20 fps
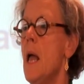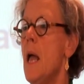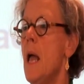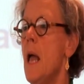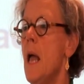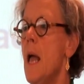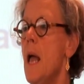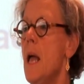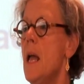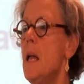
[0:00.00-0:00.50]

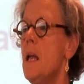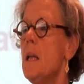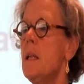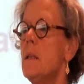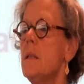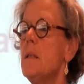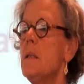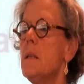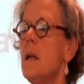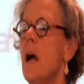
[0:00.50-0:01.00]

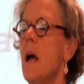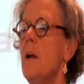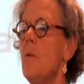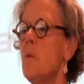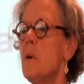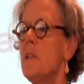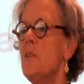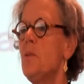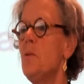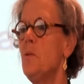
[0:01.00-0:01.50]
And I
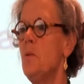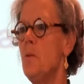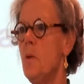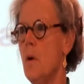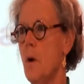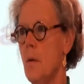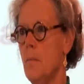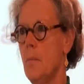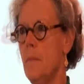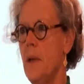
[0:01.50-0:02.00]
wanted to
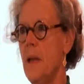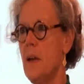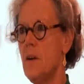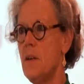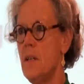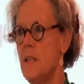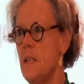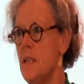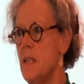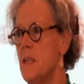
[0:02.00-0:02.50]
compare
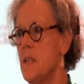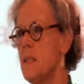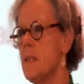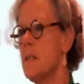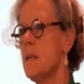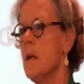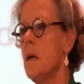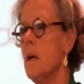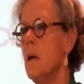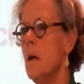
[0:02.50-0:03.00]
this
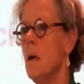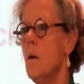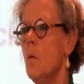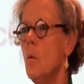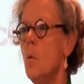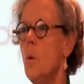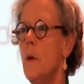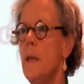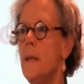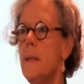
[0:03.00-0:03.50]

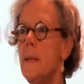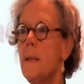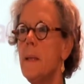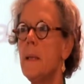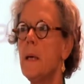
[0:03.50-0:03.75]
with